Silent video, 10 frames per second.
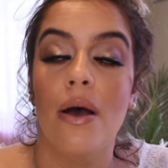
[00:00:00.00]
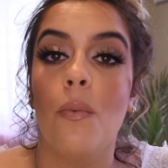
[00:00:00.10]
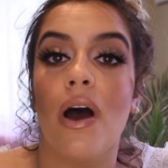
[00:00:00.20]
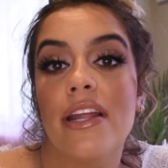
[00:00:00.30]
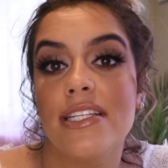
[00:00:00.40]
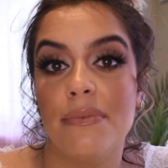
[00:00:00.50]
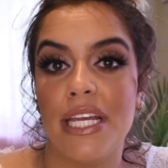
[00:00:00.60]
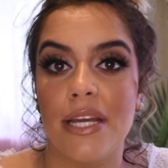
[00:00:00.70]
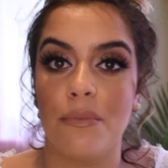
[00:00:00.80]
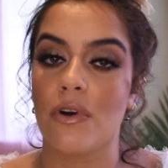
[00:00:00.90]
wanted to
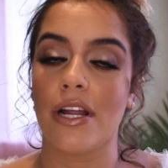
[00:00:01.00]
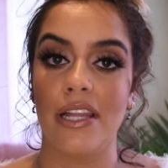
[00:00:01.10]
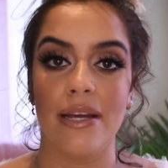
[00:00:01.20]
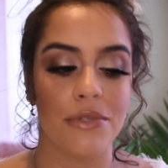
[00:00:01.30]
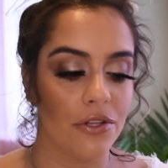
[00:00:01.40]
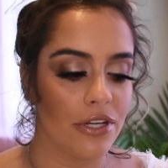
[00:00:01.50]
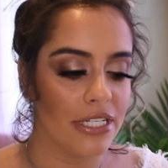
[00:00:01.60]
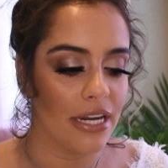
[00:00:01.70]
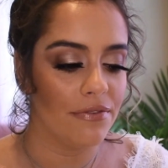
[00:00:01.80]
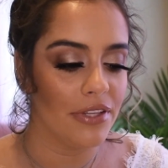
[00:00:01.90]
make it more glam. So
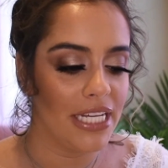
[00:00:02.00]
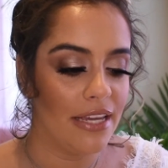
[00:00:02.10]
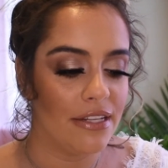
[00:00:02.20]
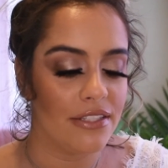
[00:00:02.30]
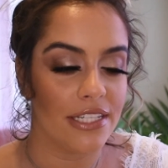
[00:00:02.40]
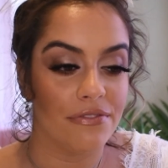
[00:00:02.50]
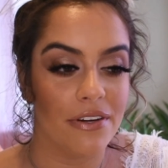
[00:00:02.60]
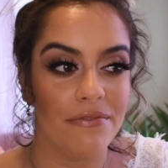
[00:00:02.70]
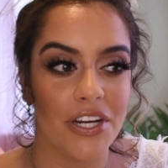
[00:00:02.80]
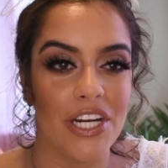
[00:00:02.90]
there's definitely
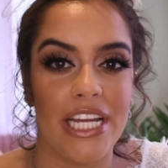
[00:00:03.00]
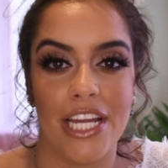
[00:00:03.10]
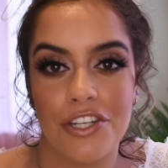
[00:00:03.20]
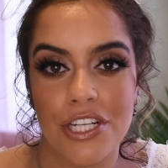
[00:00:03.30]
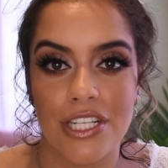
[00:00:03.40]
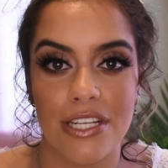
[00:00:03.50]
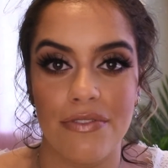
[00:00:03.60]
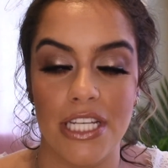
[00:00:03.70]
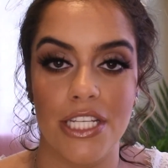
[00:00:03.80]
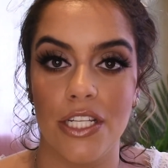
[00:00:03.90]
different variations
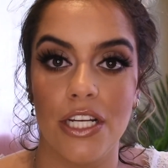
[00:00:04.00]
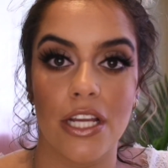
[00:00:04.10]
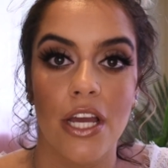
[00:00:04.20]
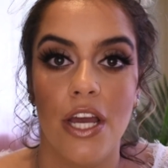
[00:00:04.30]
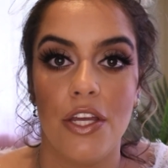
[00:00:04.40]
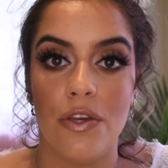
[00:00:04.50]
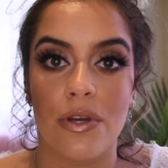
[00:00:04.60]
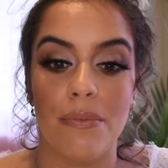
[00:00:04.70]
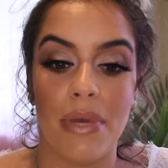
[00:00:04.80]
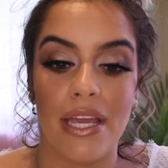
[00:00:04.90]
of this look. You
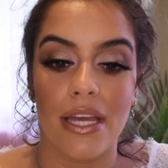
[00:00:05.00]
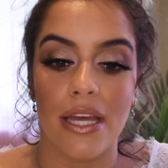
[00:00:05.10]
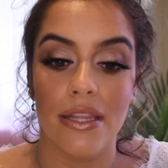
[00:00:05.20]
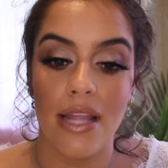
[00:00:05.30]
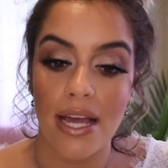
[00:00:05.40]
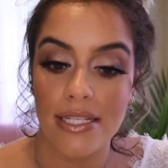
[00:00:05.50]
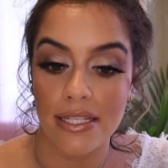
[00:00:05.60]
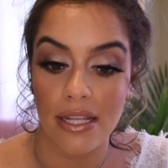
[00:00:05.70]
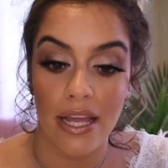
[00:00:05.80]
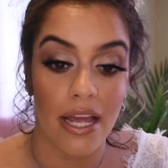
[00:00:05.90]
can make it
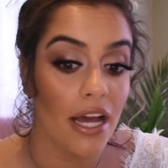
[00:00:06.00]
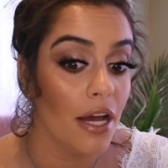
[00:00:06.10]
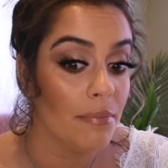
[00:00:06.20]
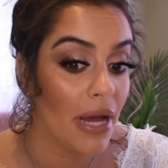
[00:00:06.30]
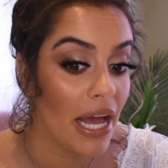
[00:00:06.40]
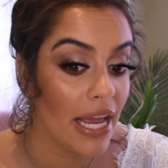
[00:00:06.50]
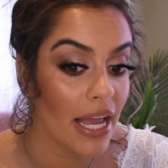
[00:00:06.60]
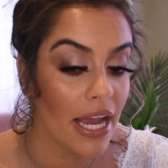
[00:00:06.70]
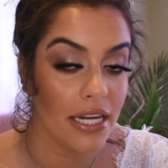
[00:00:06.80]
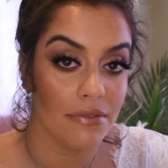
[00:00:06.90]
less glam by
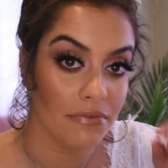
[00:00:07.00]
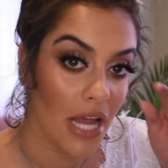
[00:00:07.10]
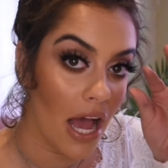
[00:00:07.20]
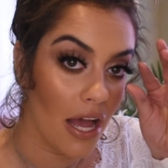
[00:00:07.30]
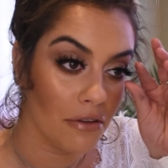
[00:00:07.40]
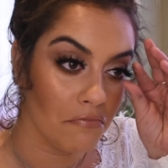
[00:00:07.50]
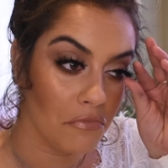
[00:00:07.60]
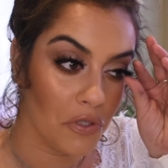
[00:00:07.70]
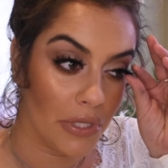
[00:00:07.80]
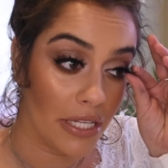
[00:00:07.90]
kind of not
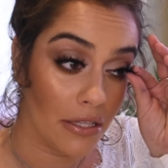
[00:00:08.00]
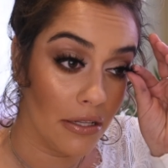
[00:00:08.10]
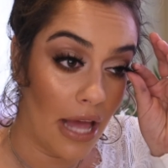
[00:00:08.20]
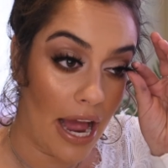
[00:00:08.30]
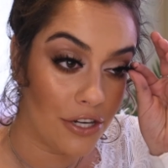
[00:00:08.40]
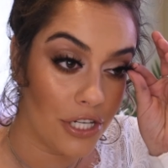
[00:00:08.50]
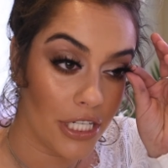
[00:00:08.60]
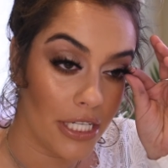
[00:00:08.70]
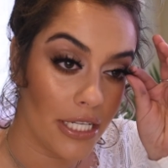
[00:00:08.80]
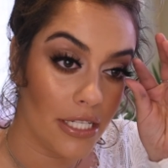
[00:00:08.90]
doing the
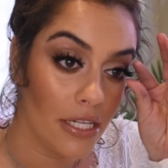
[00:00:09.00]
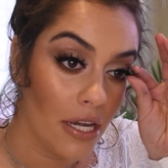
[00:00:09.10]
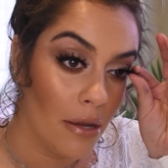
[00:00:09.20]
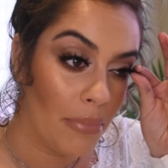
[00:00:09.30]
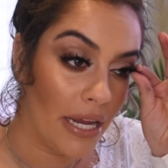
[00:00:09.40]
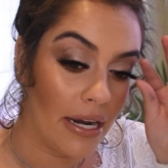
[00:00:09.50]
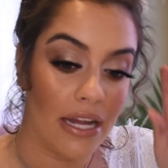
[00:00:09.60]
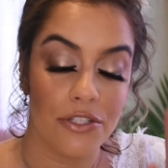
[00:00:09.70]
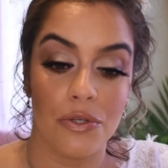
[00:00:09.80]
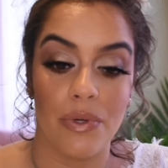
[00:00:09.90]
lashes, by
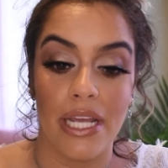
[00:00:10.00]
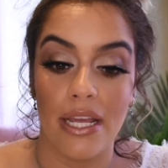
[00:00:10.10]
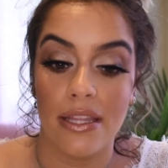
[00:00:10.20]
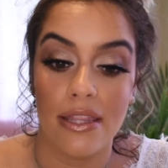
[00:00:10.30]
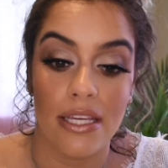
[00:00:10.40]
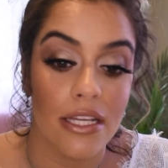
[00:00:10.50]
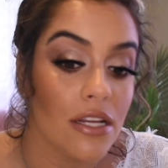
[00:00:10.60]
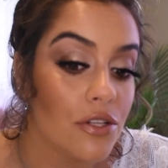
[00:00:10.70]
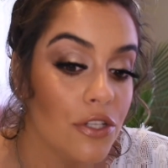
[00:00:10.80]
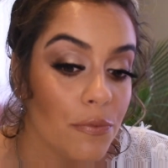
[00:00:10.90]
not doing
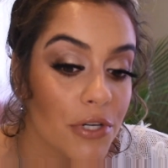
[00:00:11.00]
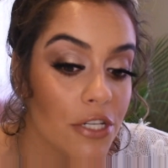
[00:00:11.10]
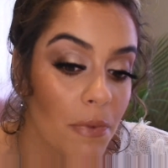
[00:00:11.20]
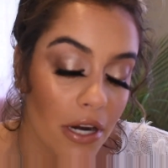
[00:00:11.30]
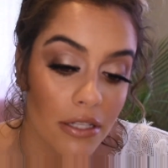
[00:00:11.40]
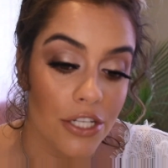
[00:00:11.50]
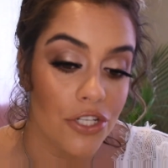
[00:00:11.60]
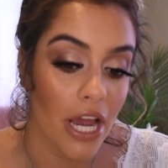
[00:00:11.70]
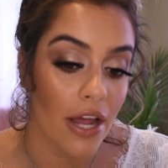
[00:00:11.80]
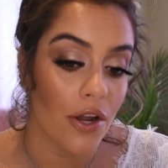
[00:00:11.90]
the super sparkly
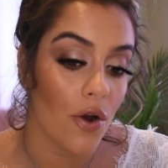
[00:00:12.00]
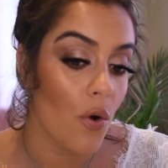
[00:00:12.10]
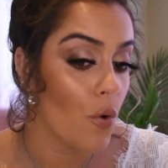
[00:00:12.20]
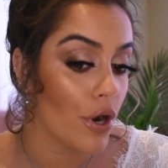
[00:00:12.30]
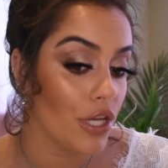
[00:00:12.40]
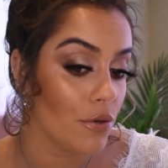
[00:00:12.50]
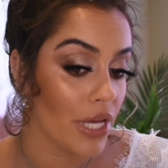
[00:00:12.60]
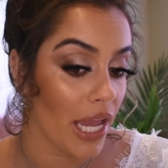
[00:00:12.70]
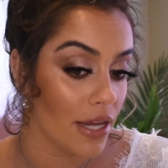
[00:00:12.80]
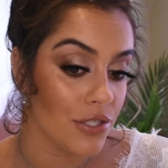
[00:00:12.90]
shadow, or you
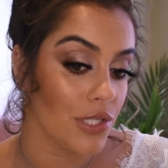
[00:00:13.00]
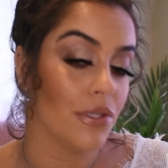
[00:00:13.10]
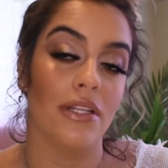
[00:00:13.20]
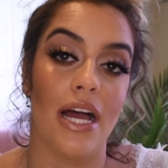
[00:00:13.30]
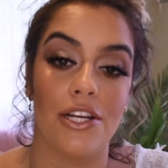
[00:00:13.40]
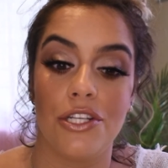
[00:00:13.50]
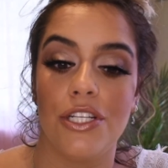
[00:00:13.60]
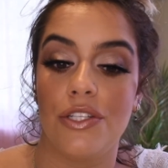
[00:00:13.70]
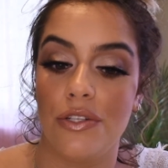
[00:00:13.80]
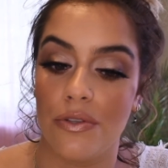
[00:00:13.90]
can do the
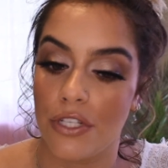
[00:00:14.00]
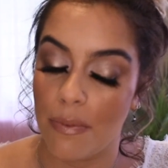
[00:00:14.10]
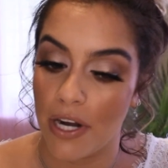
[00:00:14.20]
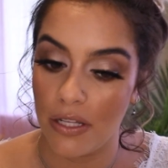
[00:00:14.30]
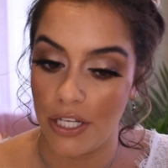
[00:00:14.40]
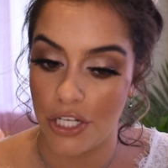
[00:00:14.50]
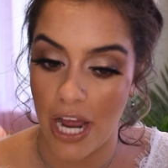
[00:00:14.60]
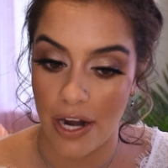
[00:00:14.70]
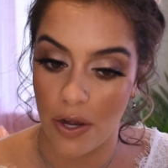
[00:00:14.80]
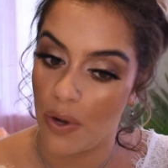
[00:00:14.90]
lashes, do the sparkly
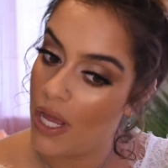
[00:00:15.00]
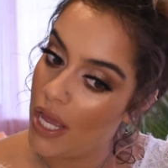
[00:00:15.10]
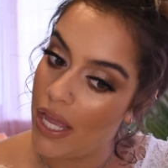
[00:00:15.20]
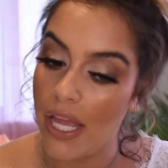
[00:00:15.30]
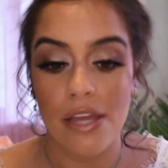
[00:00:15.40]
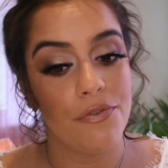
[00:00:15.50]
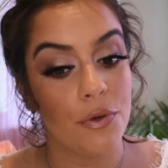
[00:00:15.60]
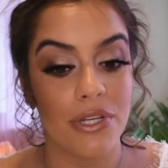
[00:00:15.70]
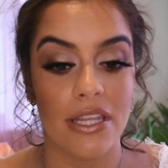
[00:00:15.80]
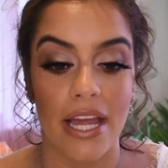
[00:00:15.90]
shadow if
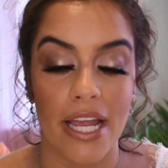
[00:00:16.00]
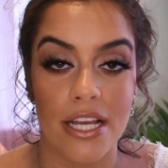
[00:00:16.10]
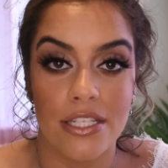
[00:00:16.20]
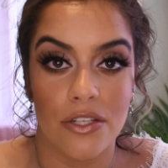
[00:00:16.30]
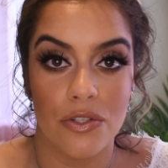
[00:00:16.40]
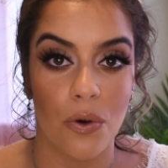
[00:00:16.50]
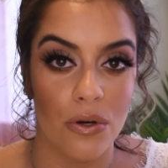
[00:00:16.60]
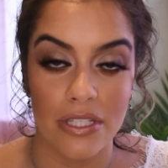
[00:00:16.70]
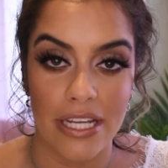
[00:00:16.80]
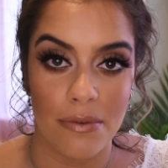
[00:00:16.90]
you would like. It's
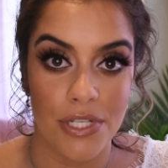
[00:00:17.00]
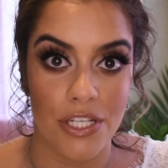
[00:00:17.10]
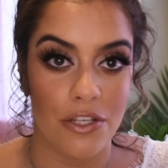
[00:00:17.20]
totally up to